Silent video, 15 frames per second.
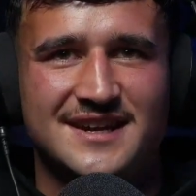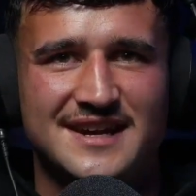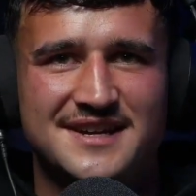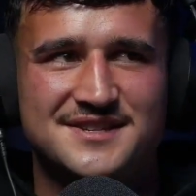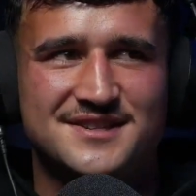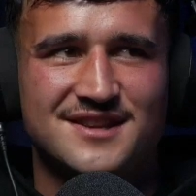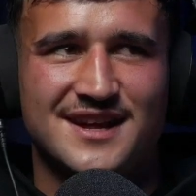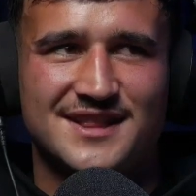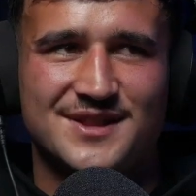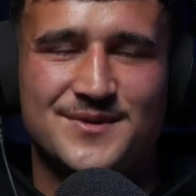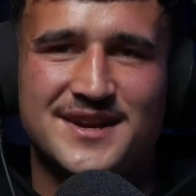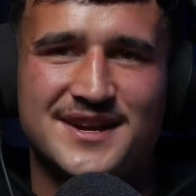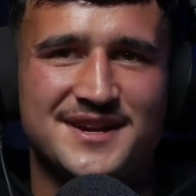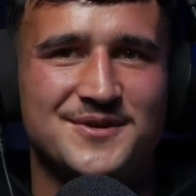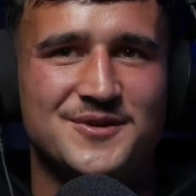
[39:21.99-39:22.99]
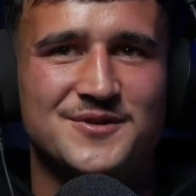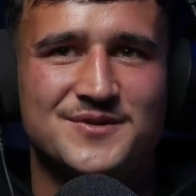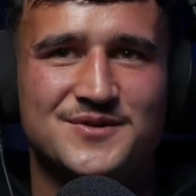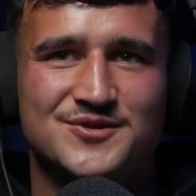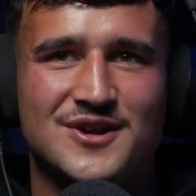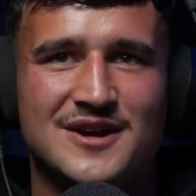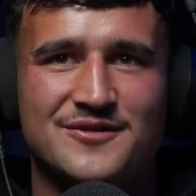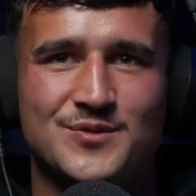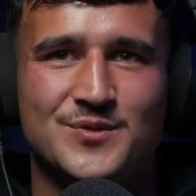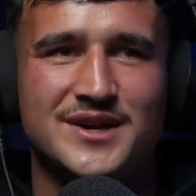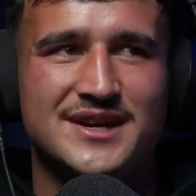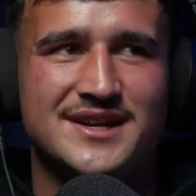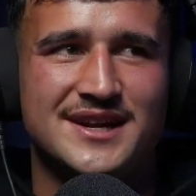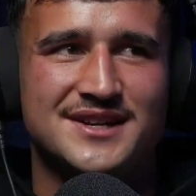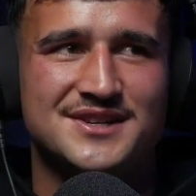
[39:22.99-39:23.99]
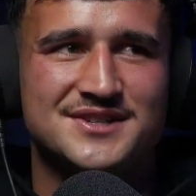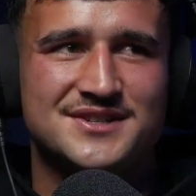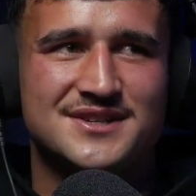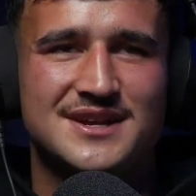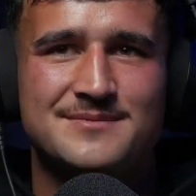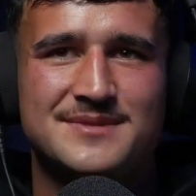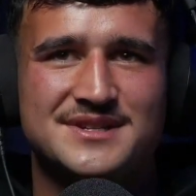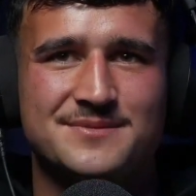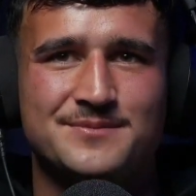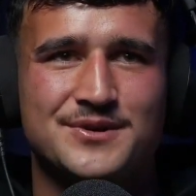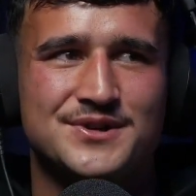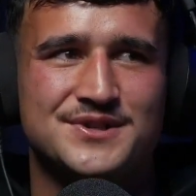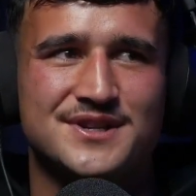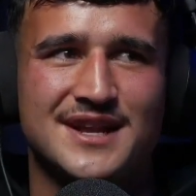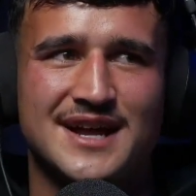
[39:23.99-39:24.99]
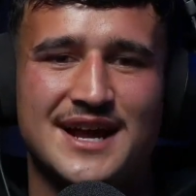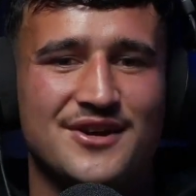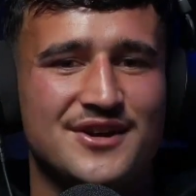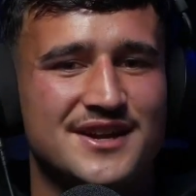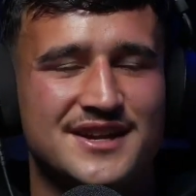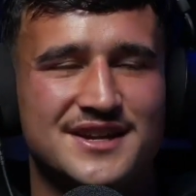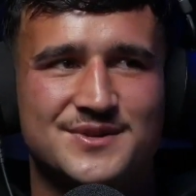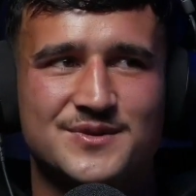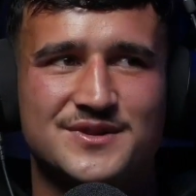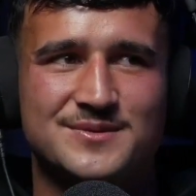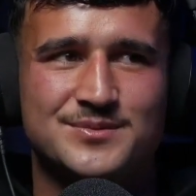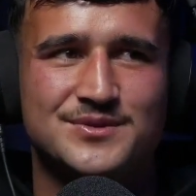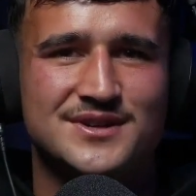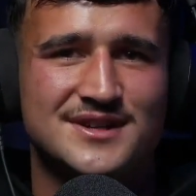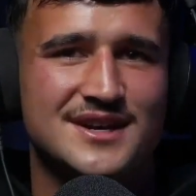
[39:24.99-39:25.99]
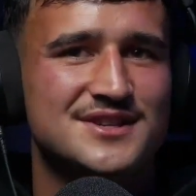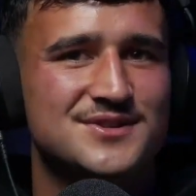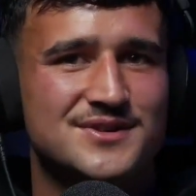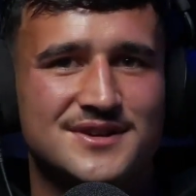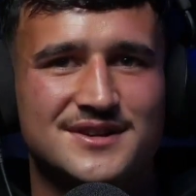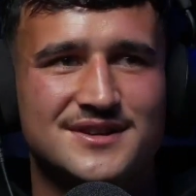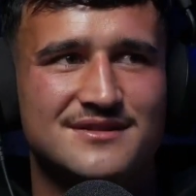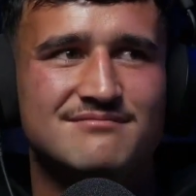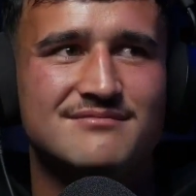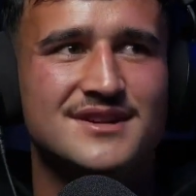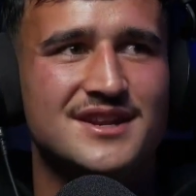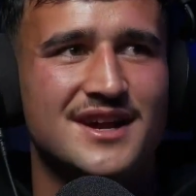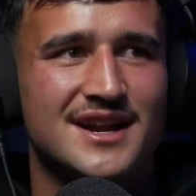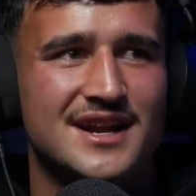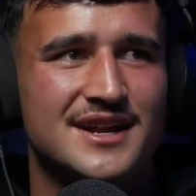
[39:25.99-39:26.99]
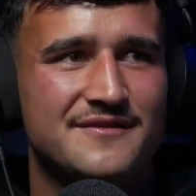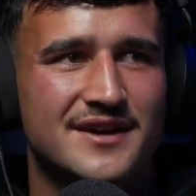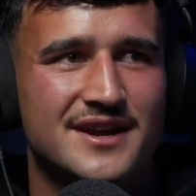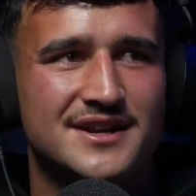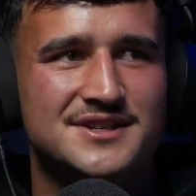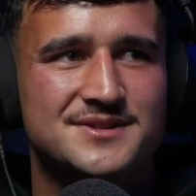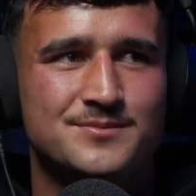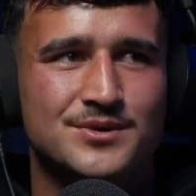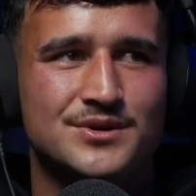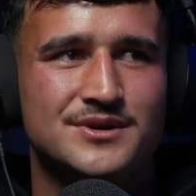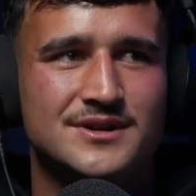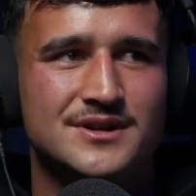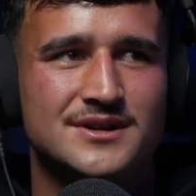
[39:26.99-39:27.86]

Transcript: his, like the way he would drive a week, and just him as a person, like how he connected with the boys. I took a leaf out of his book.